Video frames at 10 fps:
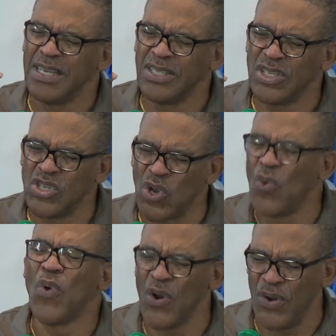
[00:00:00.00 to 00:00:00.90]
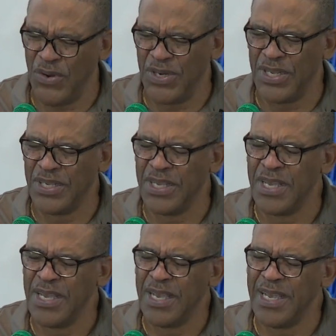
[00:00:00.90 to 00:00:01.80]
your word
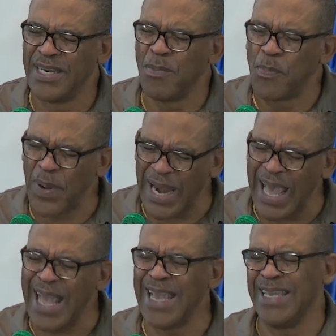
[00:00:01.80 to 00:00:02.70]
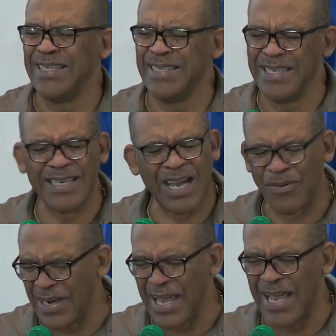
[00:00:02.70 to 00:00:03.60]
and apply it in
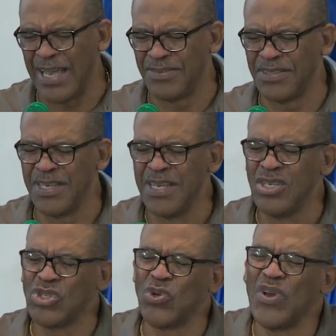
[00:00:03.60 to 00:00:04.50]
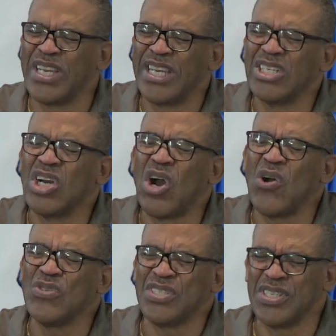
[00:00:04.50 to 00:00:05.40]
our lives so it can
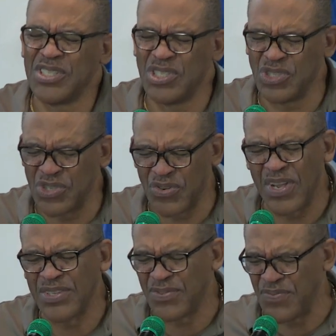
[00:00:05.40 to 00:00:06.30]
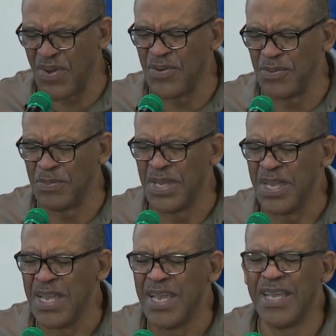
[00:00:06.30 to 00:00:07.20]
cause us to transform
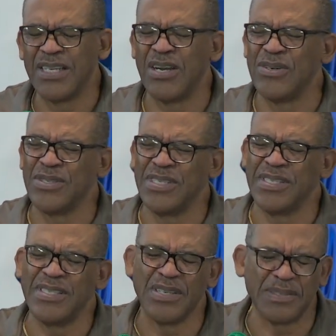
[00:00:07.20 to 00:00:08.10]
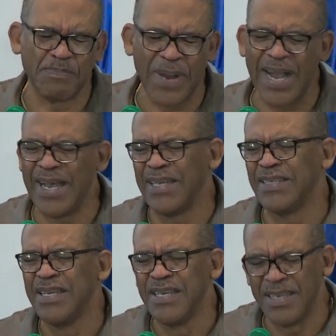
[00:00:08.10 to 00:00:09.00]
and cause us to abide
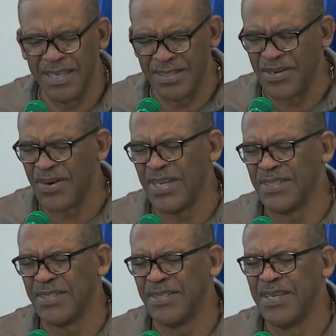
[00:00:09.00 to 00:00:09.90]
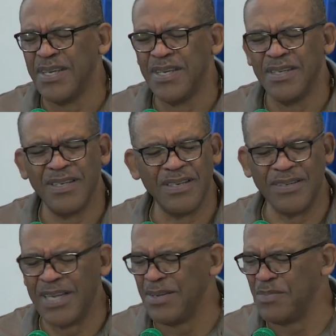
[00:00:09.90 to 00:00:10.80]
in Christ.
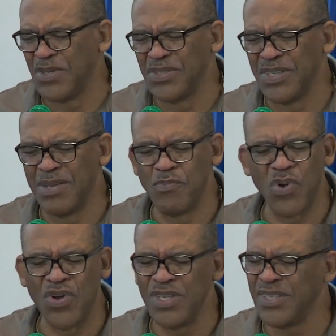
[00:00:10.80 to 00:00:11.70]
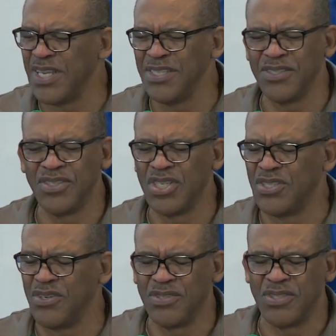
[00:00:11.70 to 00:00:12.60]
Lord, have mercy. And boy, things are
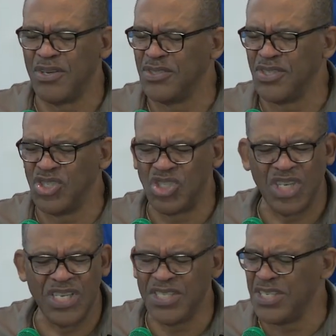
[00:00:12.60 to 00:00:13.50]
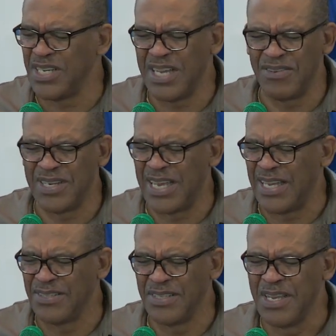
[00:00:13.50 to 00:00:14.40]
just going to start changing in our
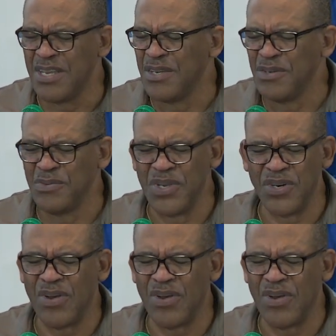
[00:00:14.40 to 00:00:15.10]
lives. We don't